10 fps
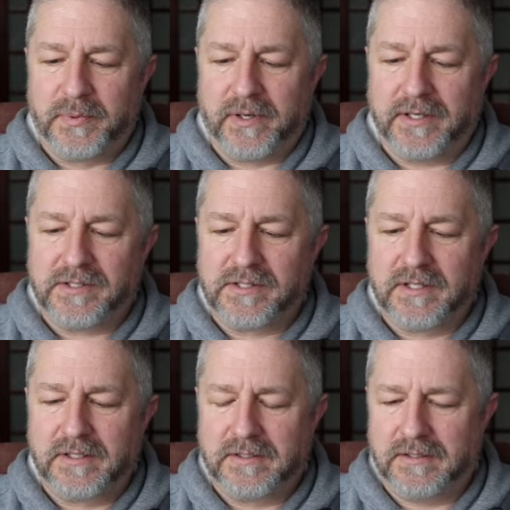price
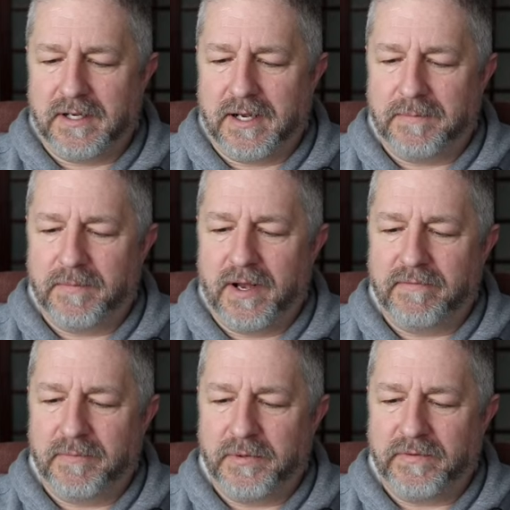um,
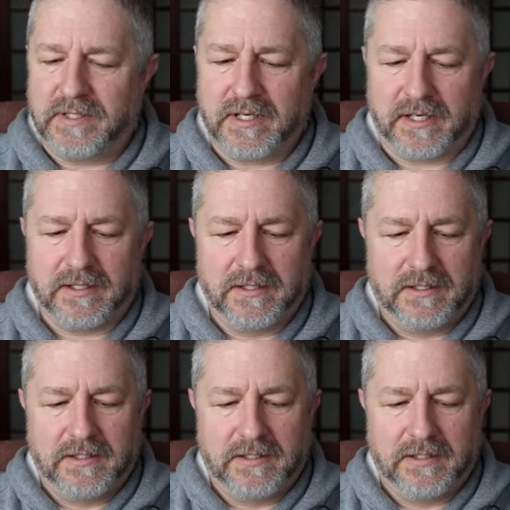of a movie ticket.